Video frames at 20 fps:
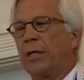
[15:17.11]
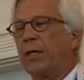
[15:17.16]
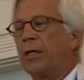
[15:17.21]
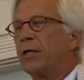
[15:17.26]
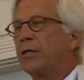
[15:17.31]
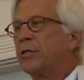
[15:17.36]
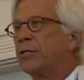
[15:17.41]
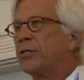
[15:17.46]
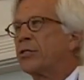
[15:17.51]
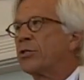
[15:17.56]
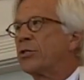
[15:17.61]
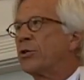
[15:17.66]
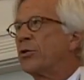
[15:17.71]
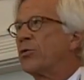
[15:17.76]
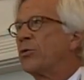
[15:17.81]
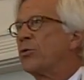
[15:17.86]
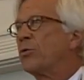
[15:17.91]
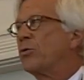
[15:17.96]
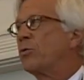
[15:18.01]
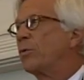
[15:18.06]
is
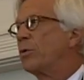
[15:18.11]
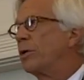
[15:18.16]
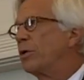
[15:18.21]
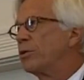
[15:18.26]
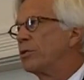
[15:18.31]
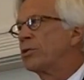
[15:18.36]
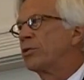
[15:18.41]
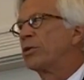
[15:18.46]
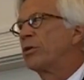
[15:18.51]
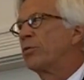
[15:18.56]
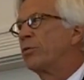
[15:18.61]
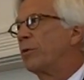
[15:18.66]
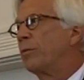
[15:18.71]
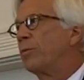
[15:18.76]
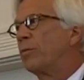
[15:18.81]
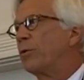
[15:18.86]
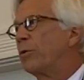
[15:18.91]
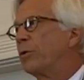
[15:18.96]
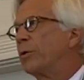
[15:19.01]
so, so important.